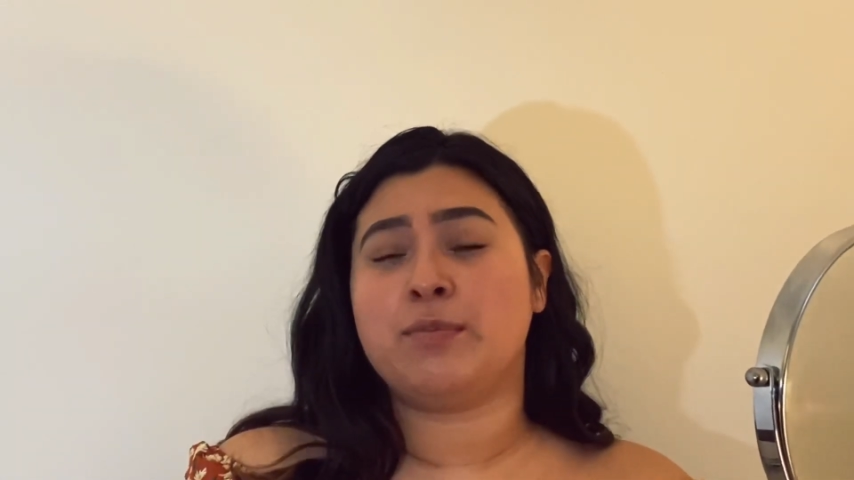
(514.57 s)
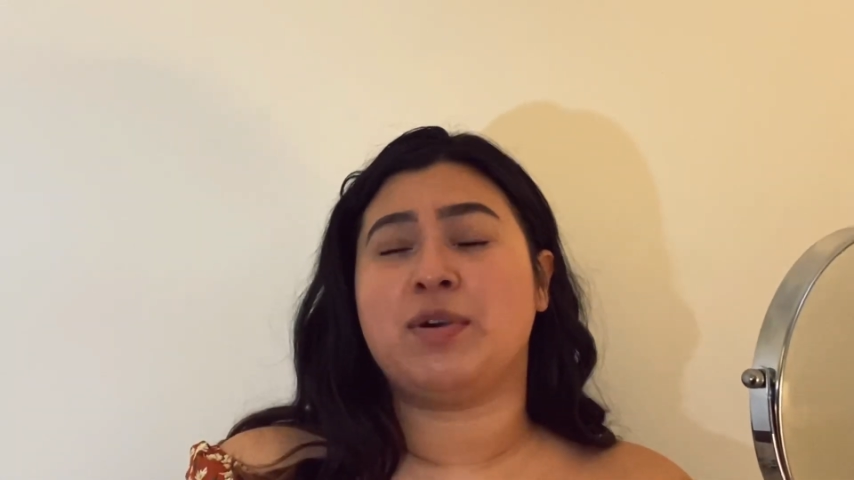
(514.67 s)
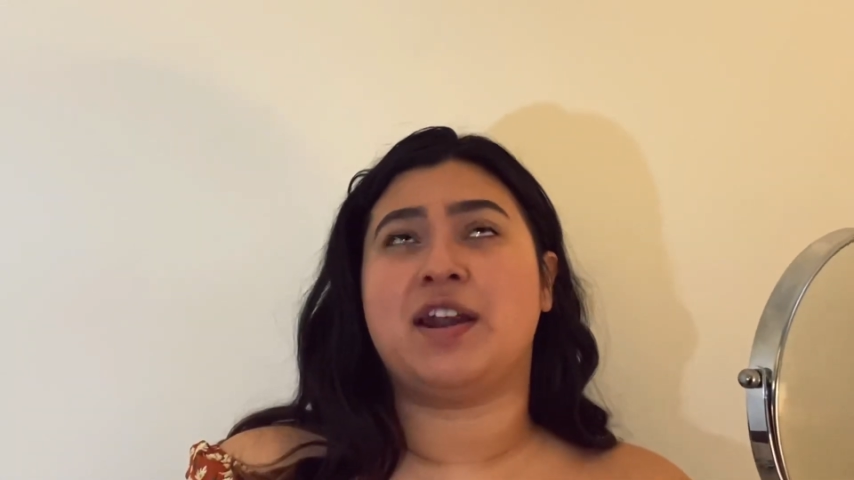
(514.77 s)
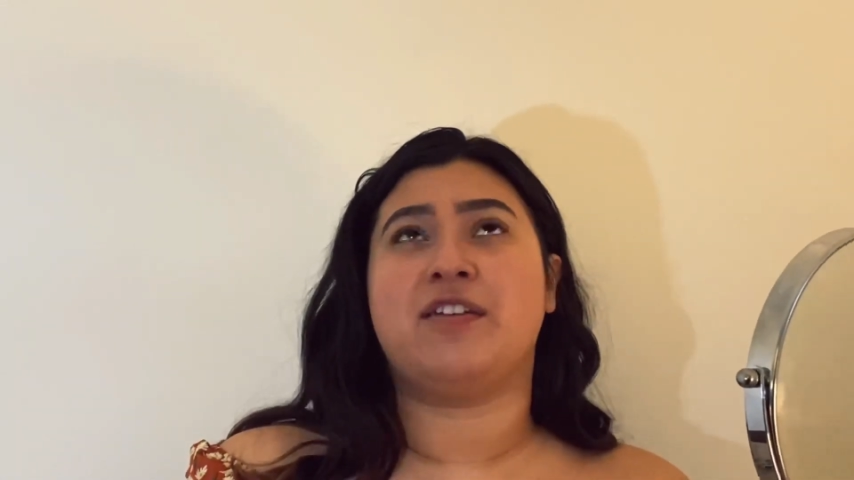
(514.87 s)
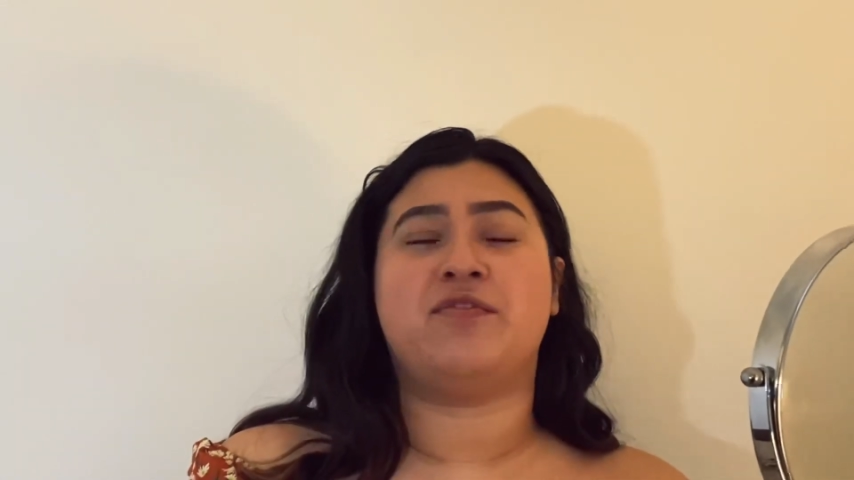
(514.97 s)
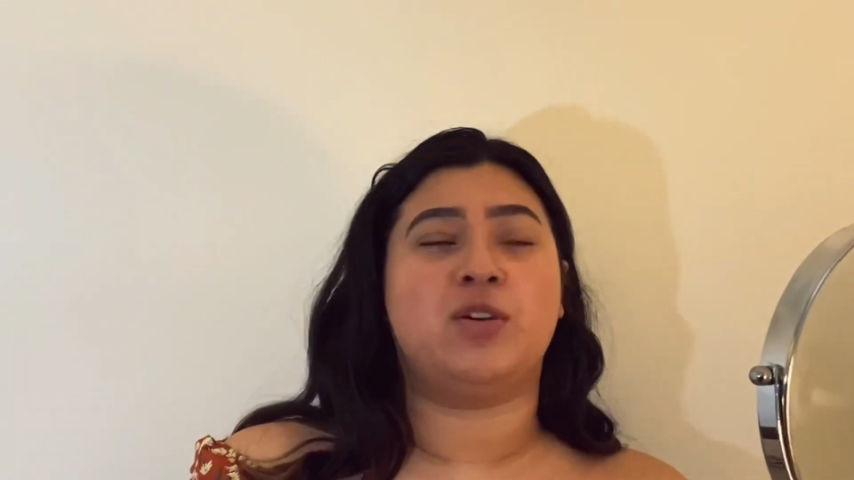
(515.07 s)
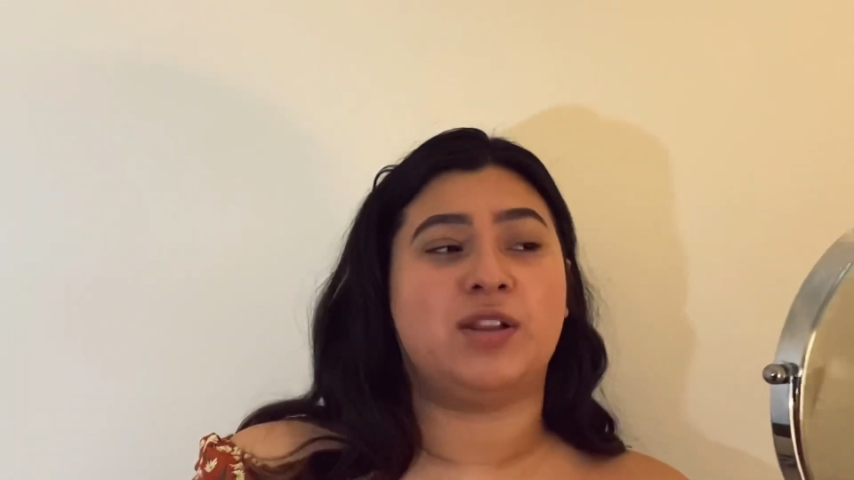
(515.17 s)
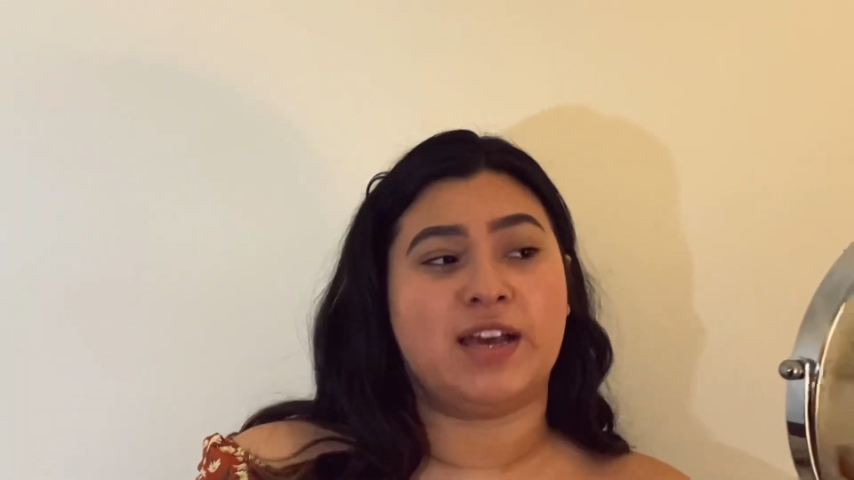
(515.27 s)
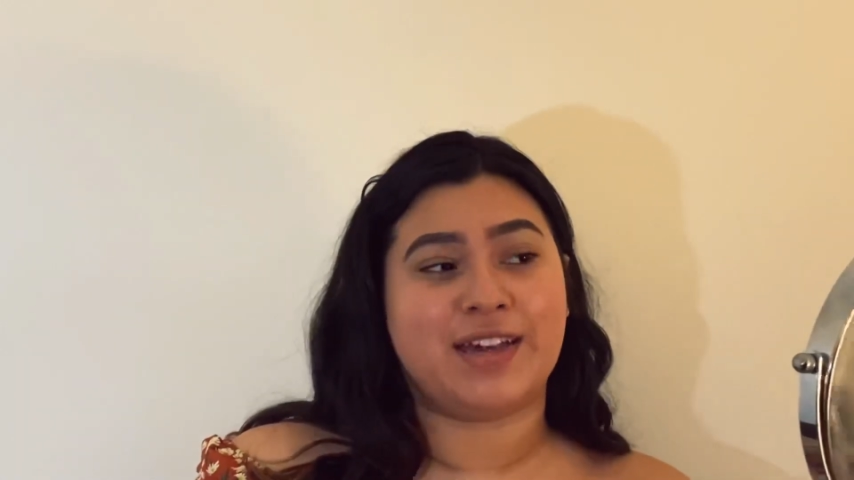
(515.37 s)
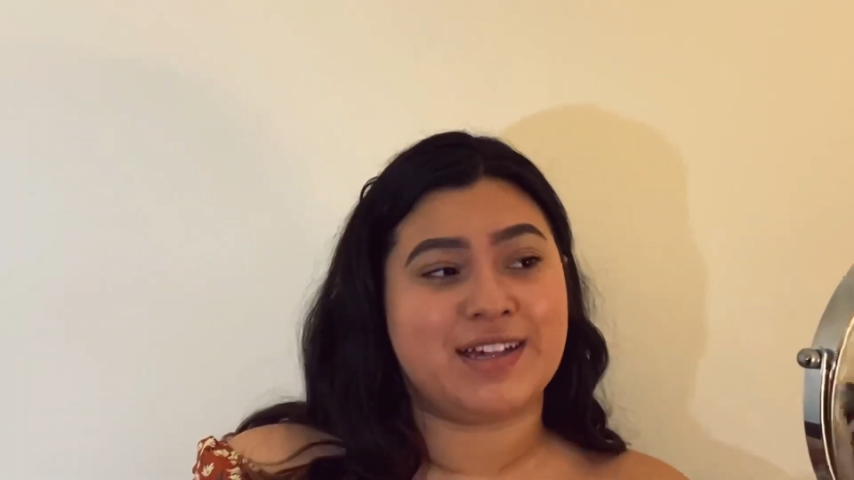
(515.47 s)
but I feel
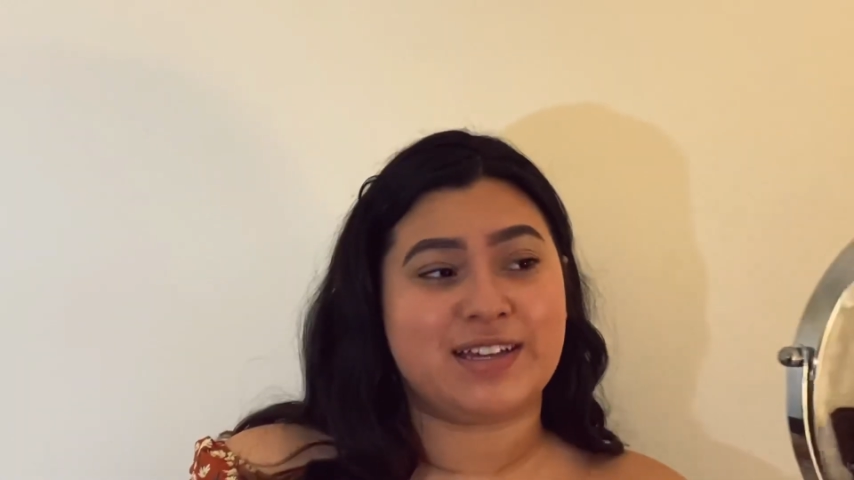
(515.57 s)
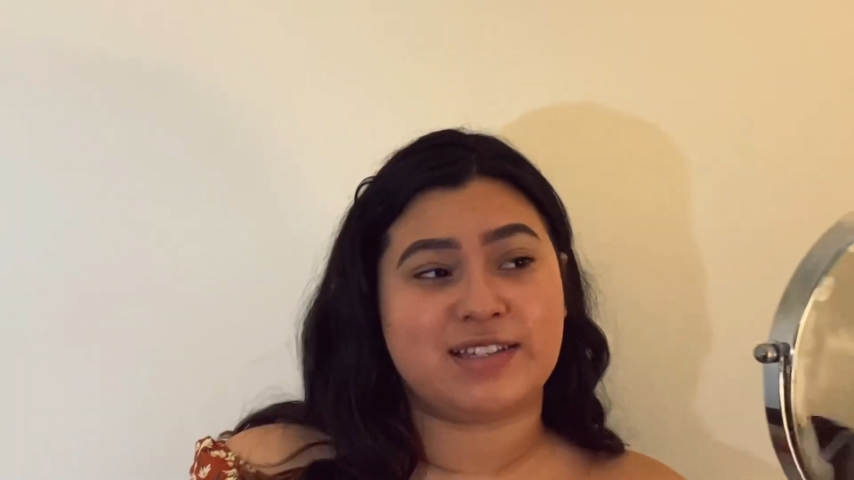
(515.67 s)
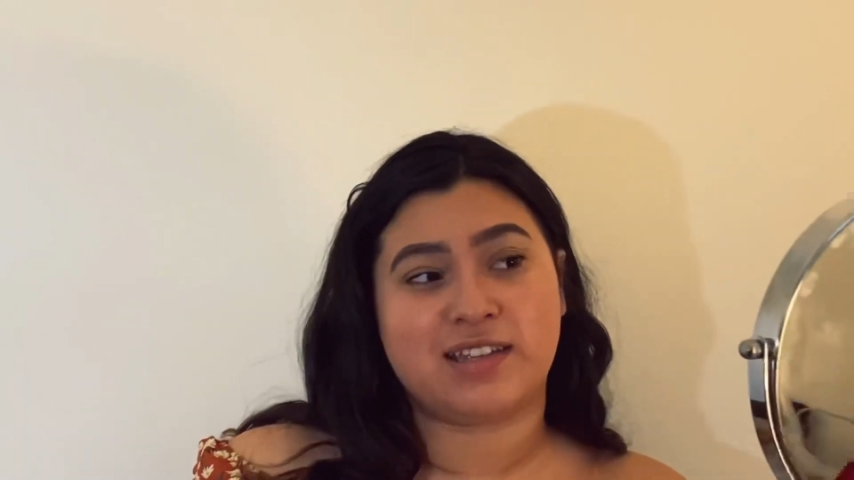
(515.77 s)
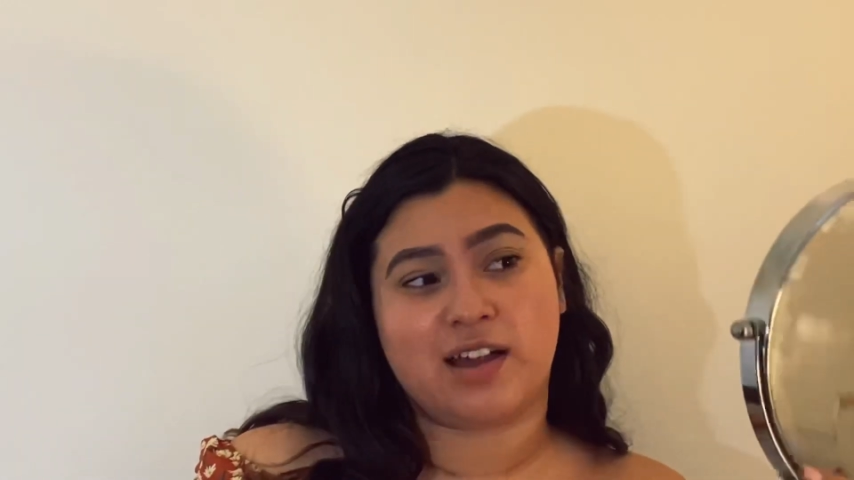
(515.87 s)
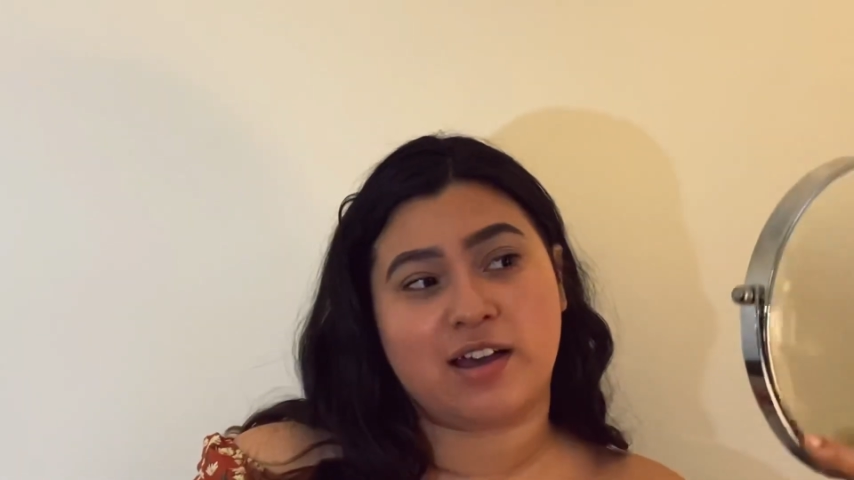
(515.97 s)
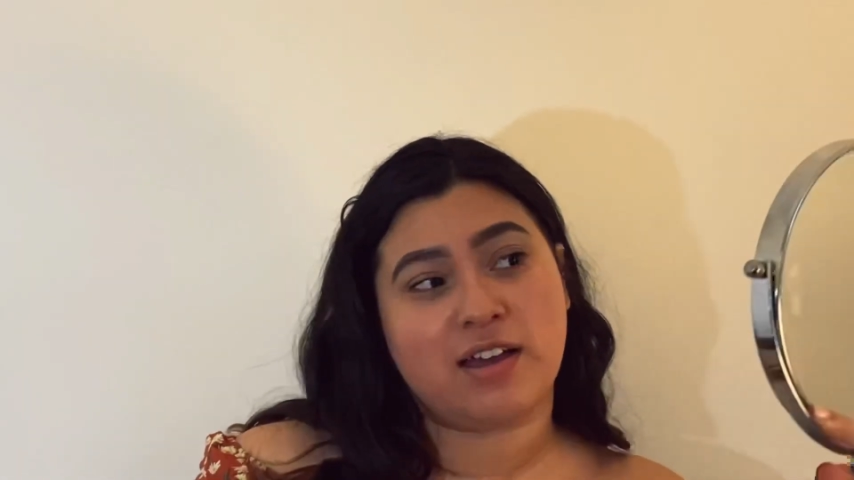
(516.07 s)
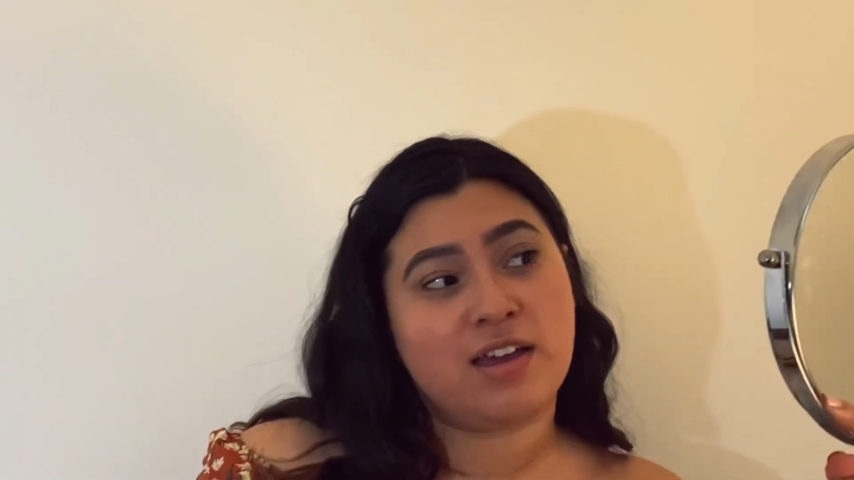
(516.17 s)
like it is not